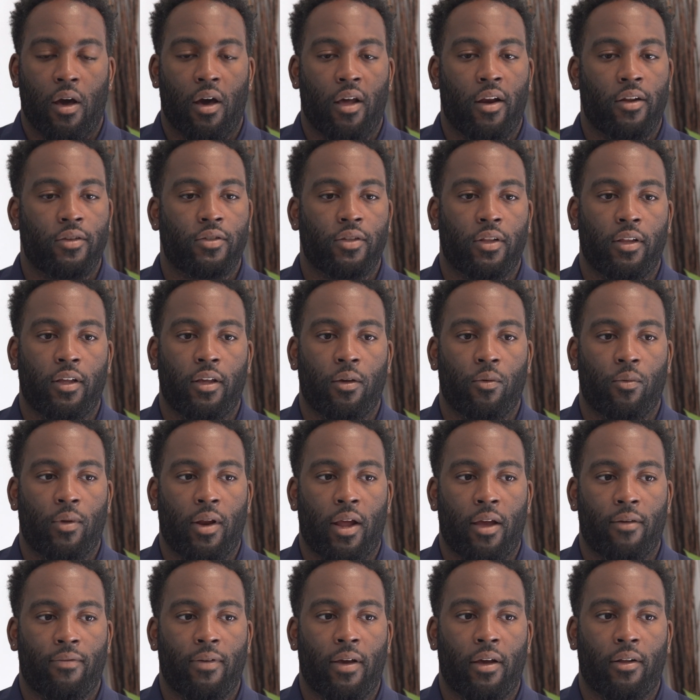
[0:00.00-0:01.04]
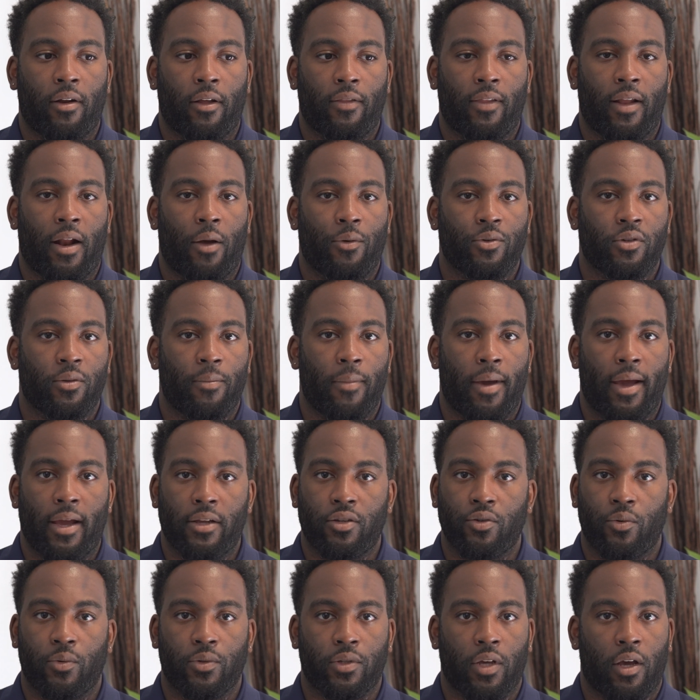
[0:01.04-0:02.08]
Honestly, when I found out that I was a
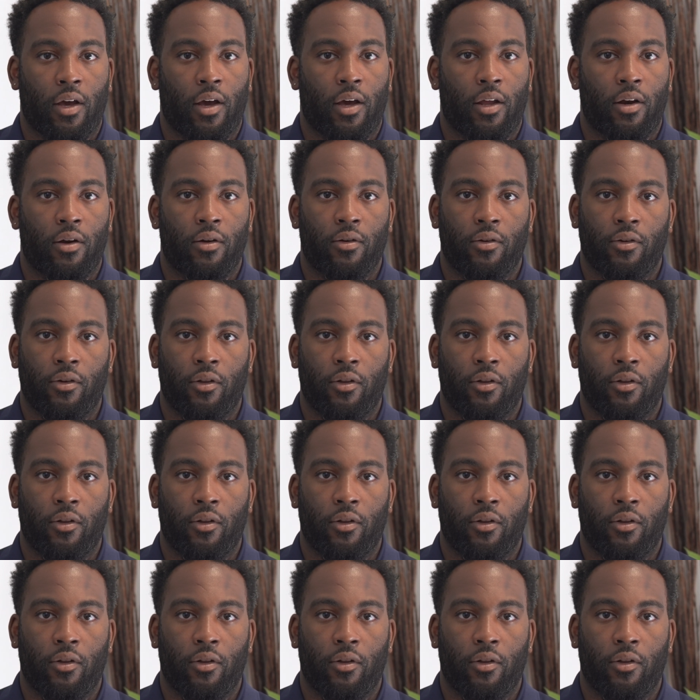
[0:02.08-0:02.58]
match, it was an honor.